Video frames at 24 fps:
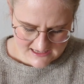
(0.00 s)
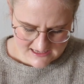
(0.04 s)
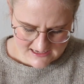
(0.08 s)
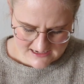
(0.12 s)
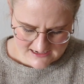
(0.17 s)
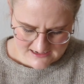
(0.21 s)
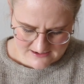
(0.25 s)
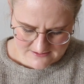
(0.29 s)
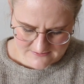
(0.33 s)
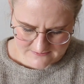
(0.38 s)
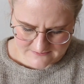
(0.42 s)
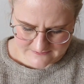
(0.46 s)

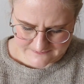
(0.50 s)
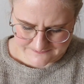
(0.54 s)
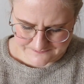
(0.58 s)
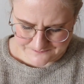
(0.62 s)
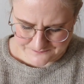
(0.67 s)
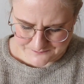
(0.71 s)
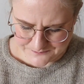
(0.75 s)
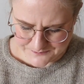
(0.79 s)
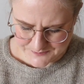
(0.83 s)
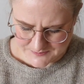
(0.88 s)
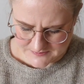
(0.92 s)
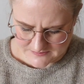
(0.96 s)

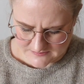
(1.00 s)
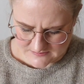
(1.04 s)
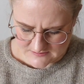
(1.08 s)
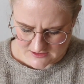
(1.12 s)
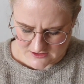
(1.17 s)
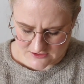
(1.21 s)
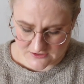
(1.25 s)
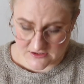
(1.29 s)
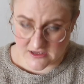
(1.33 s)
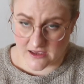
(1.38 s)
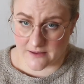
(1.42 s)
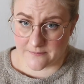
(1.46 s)

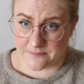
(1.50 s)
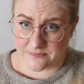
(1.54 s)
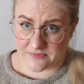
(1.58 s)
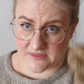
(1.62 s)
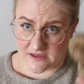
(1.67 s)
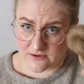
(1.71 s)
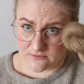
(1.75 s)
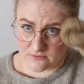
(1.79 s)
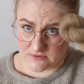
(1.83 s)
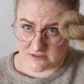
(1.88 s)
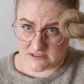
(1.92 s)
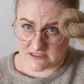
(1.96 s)
So yeah,
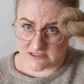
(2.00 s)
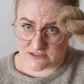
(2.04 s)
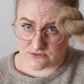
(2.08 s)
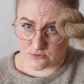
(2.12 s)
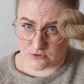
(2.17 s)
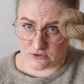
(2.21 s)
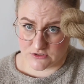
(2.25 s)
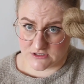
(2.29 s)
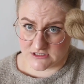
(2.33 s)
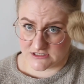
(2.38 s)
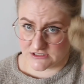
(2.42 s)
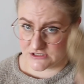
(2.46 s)
that one is
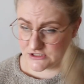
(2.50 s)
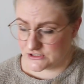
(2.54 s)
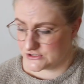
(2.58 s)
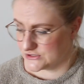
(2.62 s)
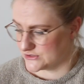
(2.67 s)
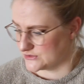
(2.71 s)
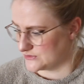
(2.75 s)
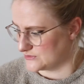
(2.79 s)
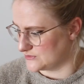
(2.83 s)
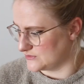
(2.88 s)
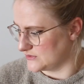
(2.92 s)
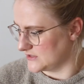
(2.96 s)
Walnut
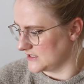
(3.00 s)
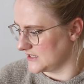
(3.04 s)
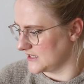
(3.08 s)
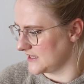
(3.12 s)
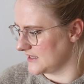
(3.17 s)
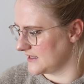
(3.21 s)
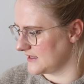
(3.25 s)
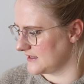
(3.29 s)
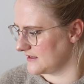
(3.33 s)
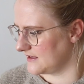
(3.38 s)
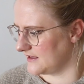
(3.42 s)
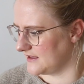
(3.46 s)
Two,
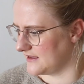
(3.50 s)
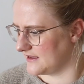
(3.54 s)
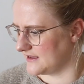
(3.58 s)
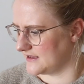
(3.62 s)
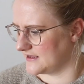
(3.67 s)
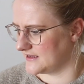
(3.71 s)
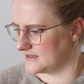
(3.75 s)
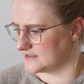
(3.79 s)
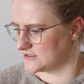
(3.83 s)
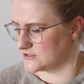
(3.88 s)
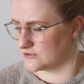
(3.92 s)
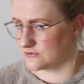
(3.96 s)

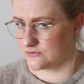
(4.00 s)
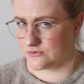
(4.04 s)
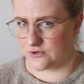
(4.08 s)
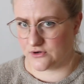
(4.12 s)
and don't